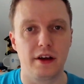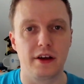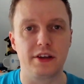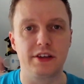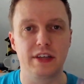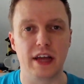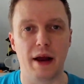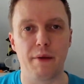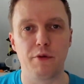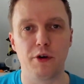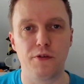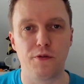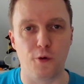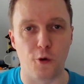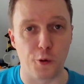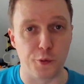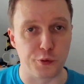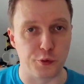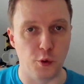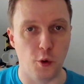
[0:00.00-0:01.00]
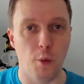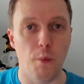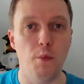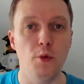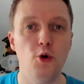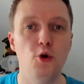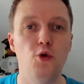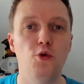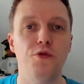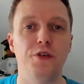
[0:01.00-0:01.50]
Xamarin Forms will
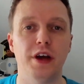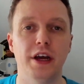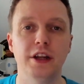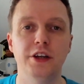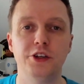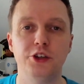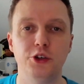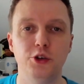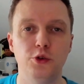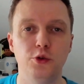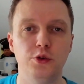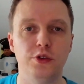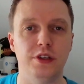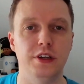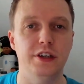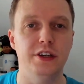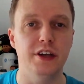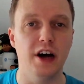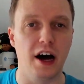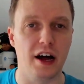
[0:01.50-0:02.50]
move into the